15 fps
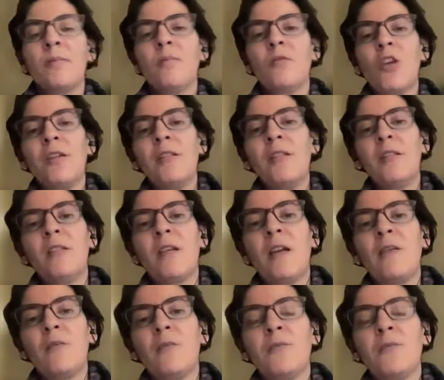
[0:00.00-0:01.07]
Chinese
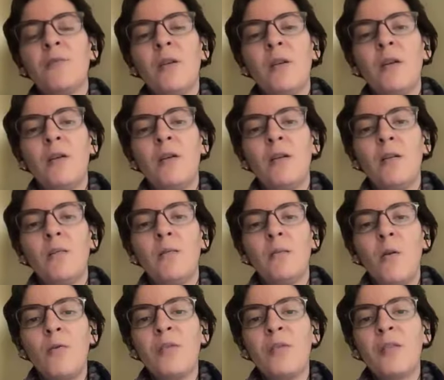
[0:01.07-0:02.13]
kind of
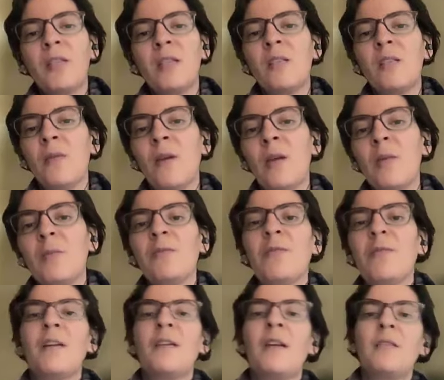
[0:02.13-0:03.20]
overseas development
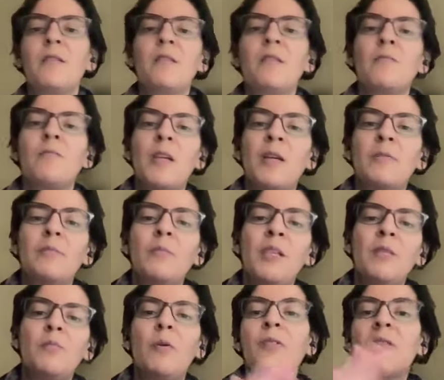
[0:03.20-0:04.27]
finance that
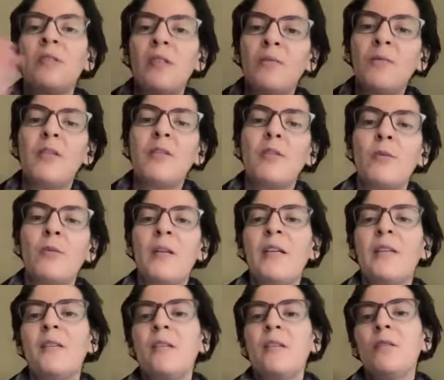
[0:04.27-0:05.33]
being positively
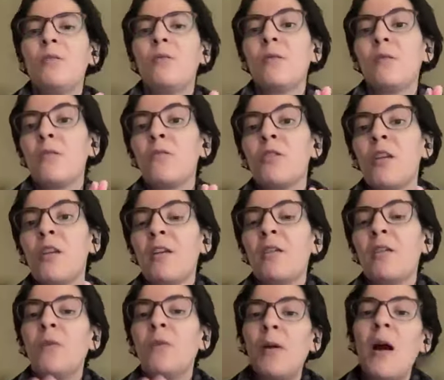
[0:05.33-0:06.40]
correlated or
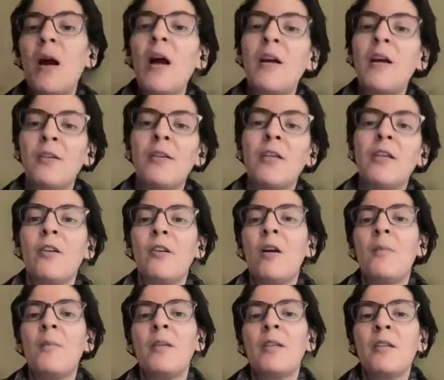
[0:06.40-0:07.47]
associated with higher
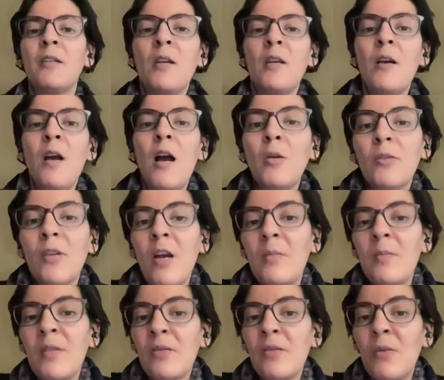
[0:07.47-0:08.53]
economic
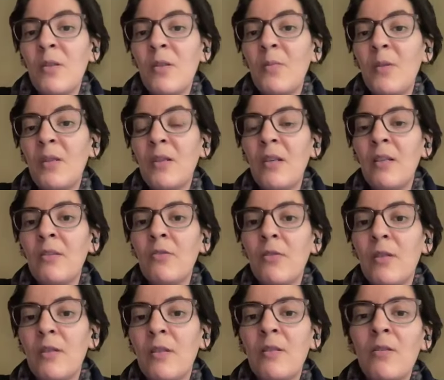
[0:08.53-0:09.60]
outcomes in recipient
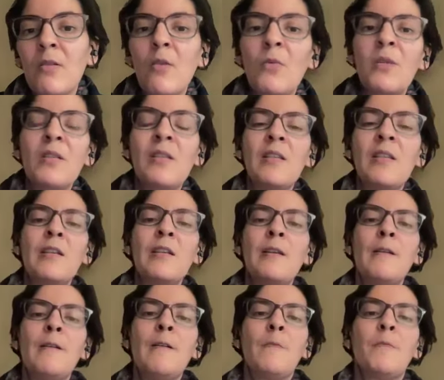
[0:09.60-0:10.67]
countries. And so we see
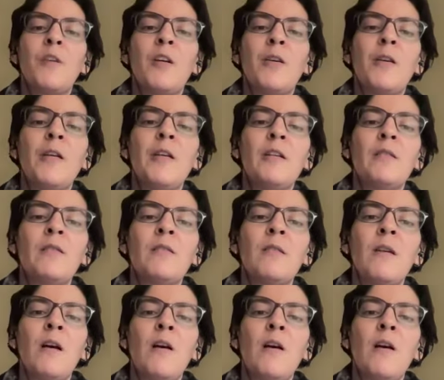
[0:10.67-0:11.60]
there is